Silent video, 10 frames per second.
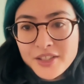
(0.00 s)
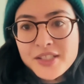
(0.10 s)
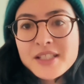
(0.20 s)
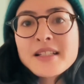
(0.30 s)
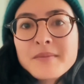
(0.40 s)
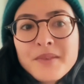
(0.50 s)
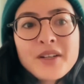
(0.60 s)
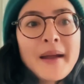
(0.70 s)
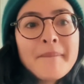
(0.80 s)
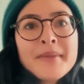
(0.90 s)
ecosystem.
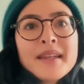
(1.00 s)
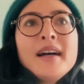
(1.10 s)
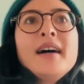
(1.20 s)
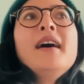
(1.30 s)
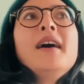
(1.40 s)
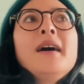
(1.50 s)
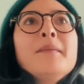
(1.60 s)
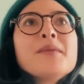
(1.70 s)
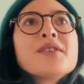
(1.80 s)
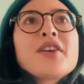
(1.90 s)
Okay.
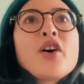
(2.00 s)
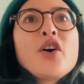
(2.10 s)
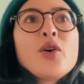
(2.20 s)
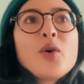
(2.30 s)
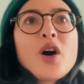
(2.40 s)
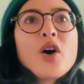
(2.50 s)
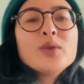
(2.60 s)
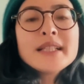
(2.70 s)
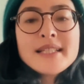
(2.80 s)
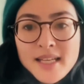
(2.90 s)
So
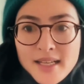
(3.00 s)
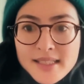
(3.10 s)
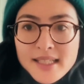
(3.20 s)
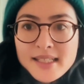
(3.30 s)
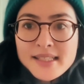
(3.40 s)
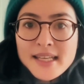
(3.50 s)
OnlyDust, it's